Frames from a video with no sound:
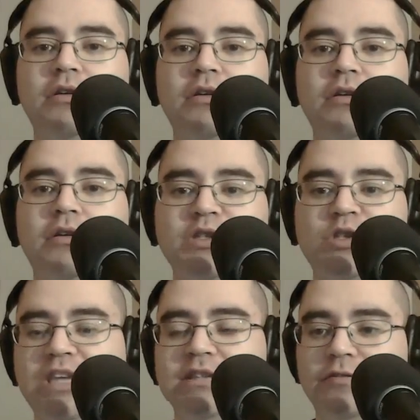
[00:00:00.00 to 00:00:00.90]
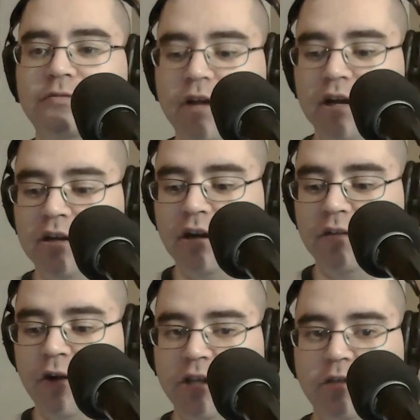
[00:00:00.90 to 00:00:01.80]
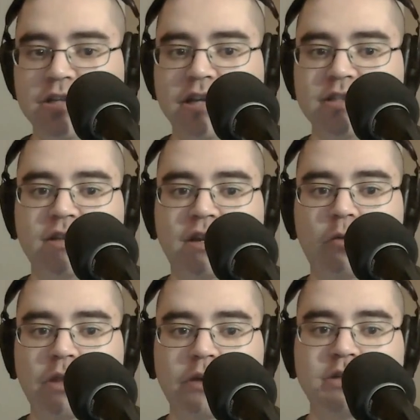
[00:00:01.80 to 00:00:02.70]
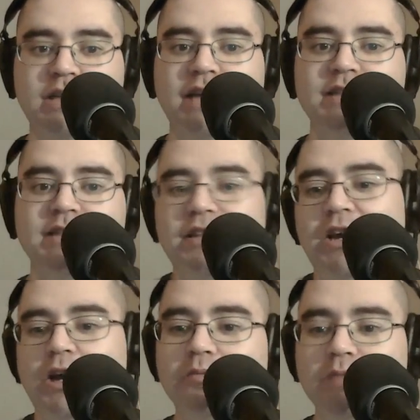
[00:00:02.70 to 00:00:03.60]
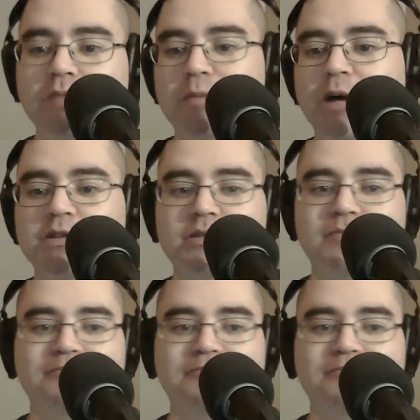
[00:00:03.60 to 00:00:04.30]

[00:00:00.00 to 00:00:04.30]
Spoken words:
a suite of audio tests and home theater tests, then there you go. $3.